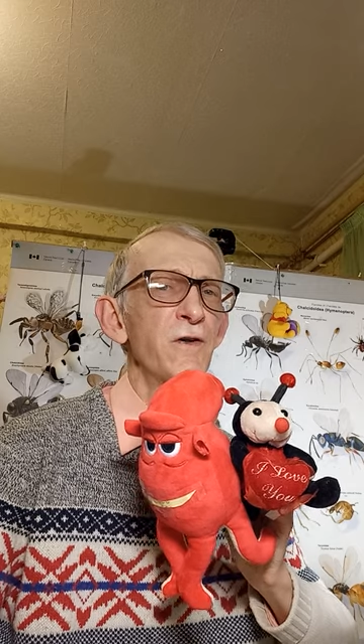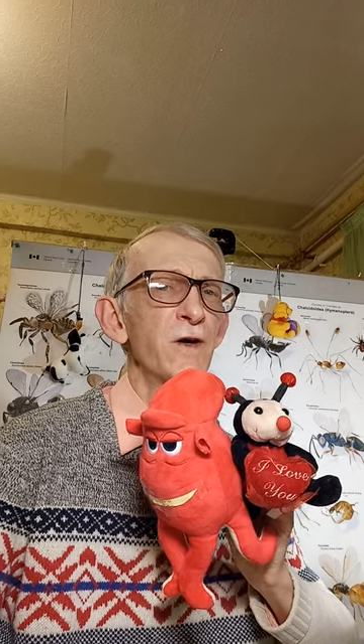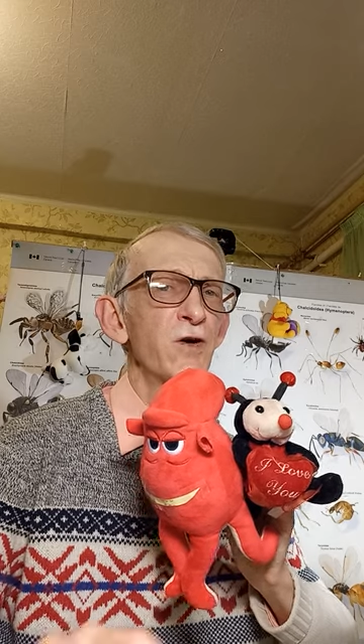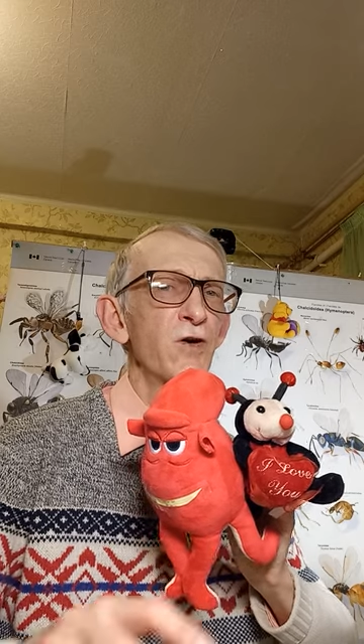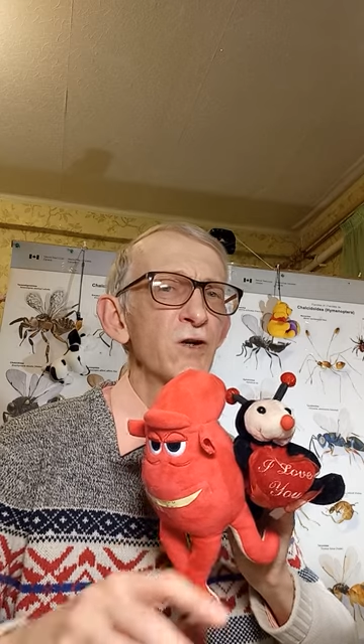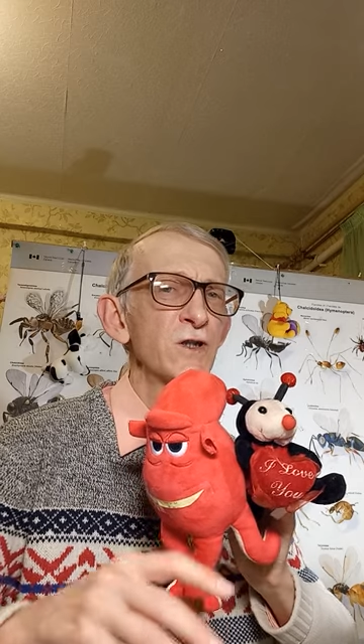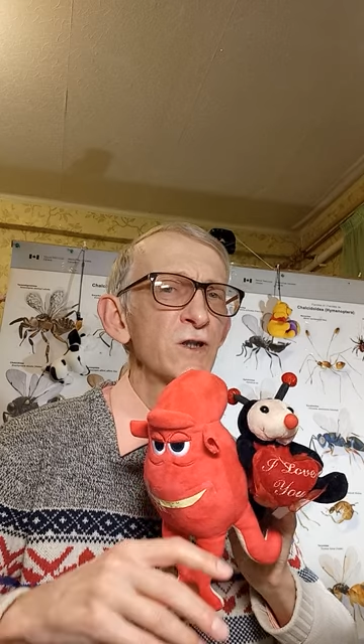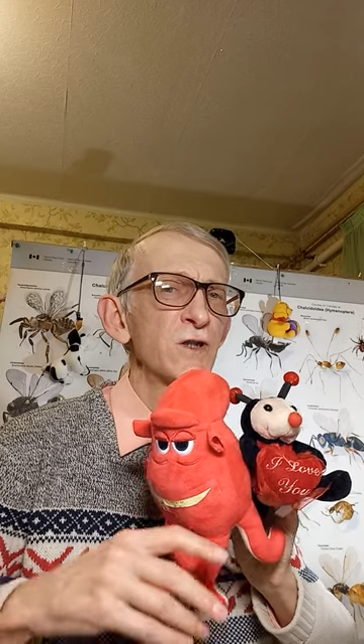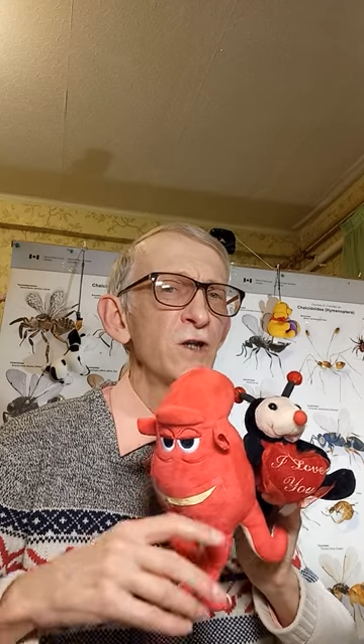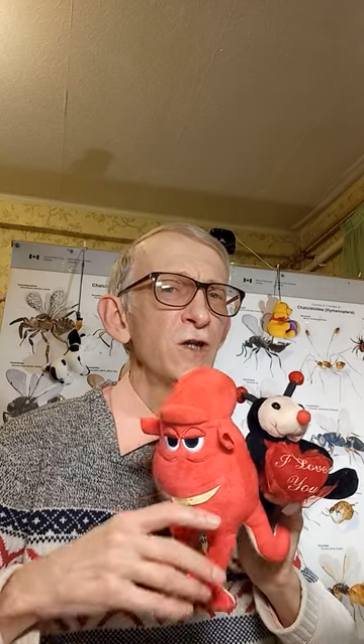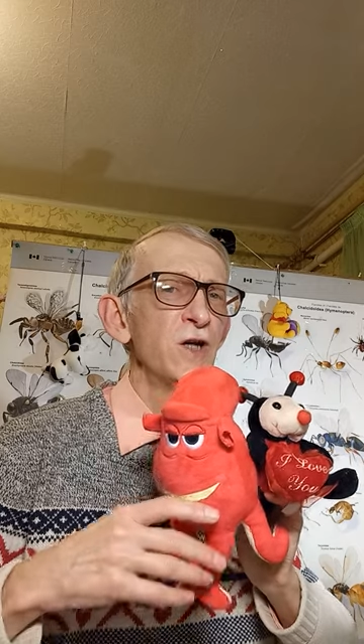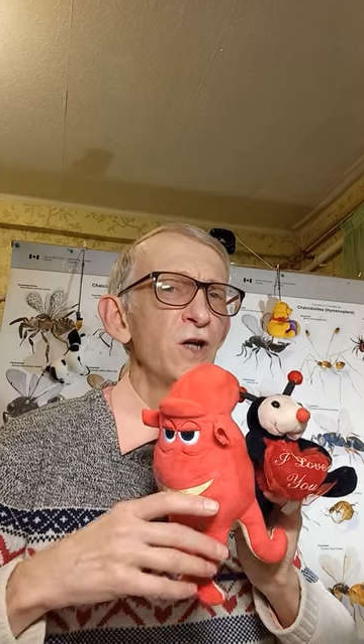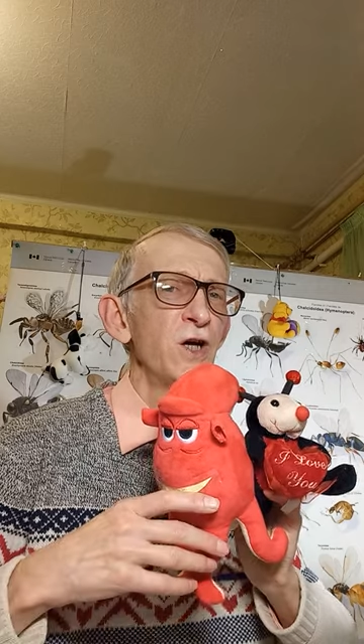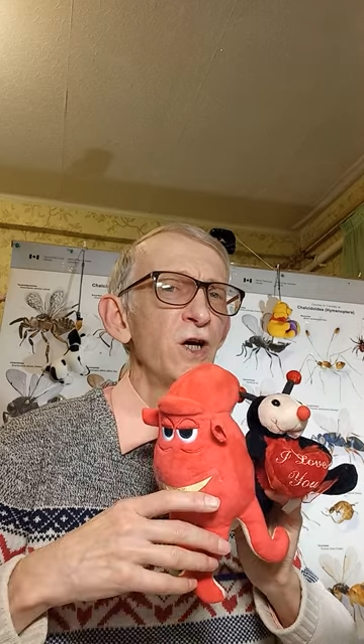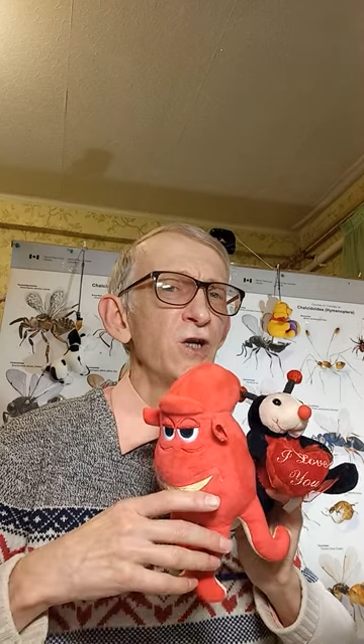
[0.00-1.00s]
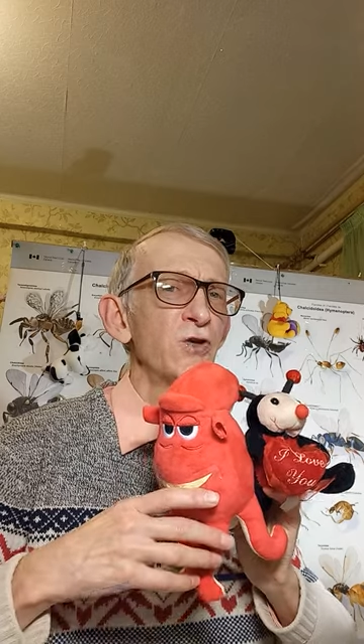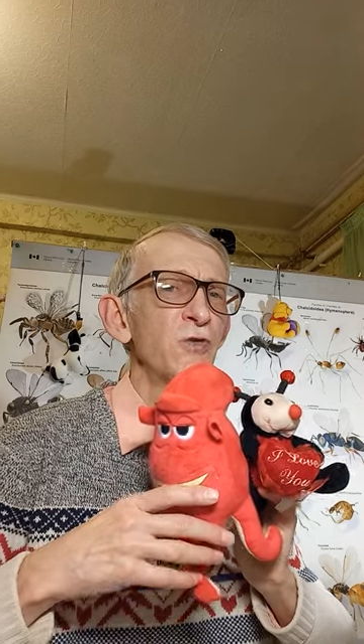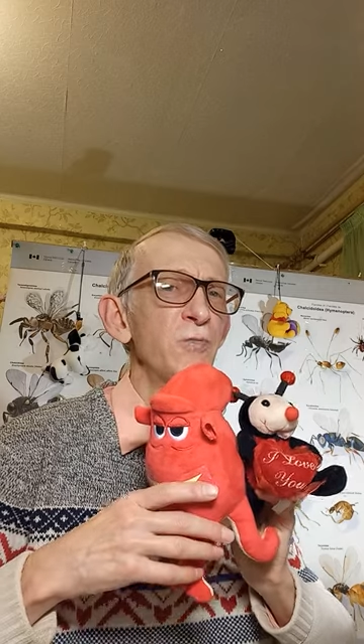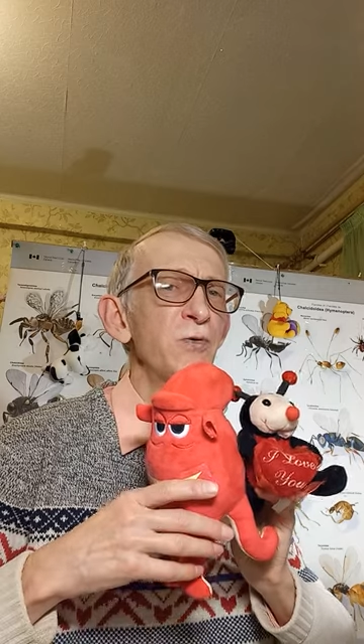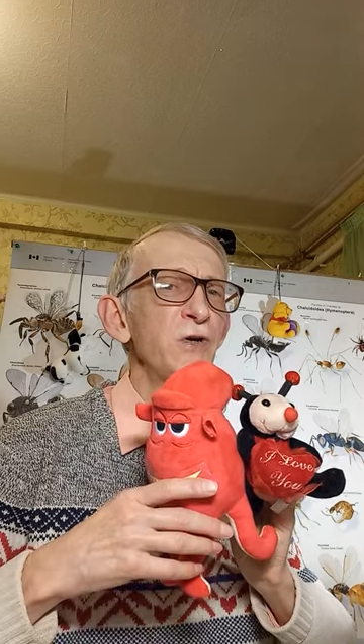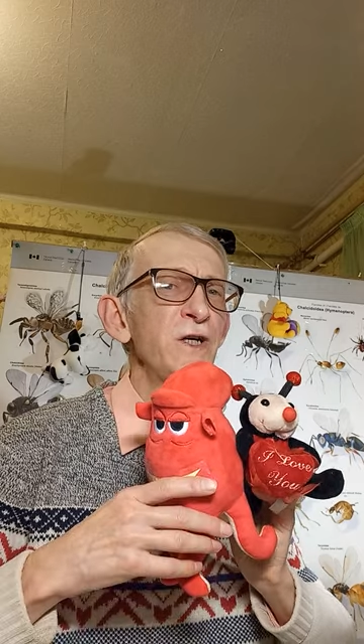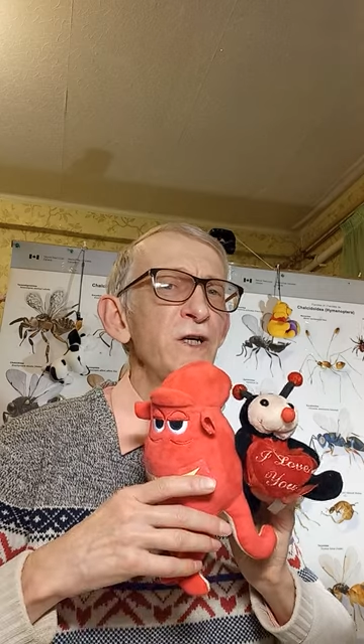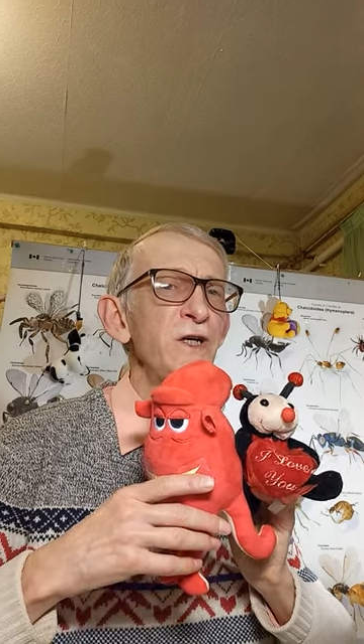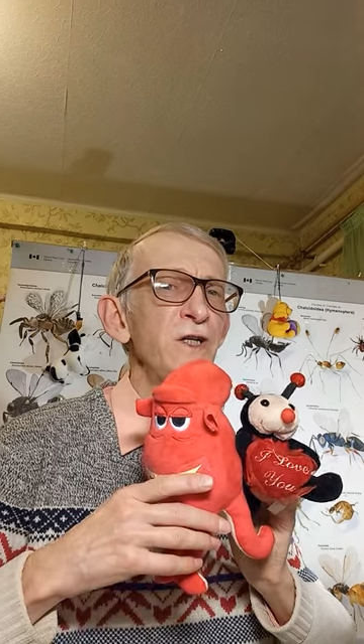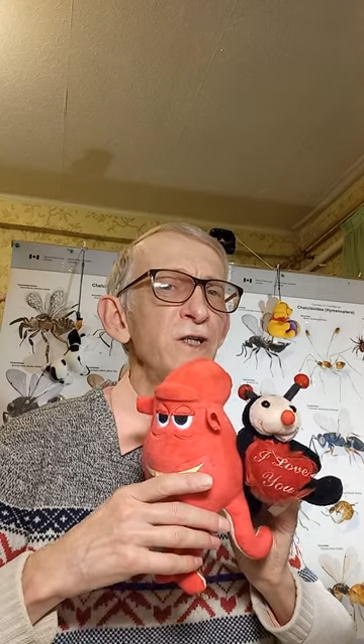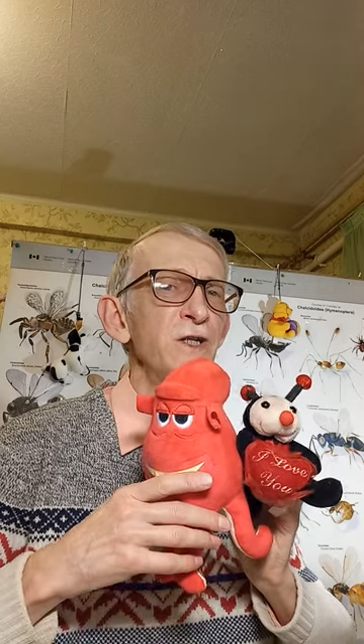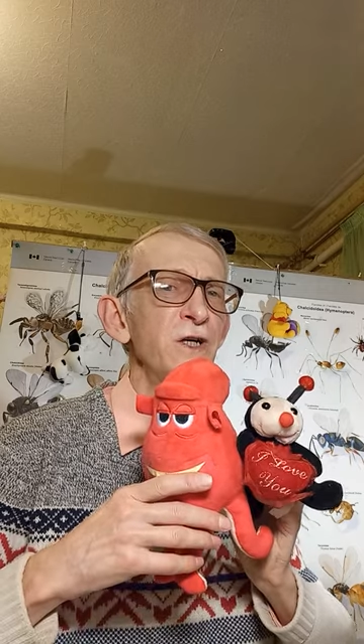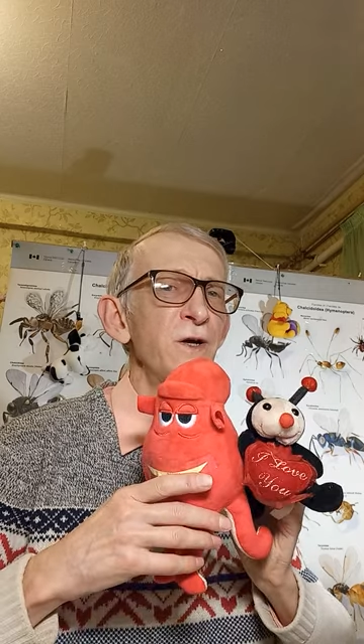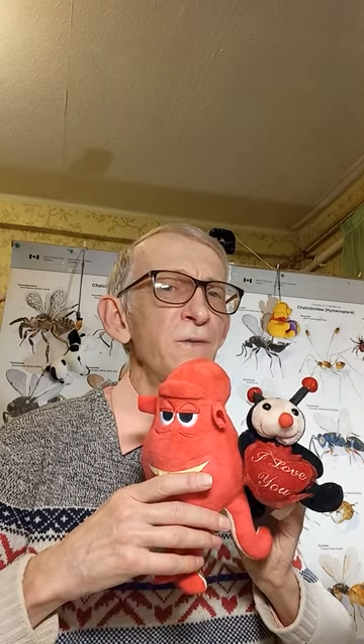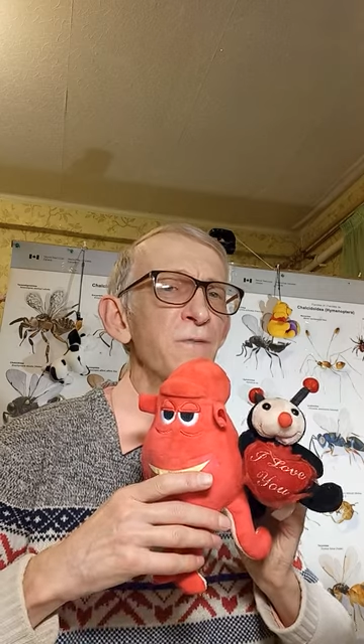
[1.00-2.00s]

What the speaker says: the host and to breed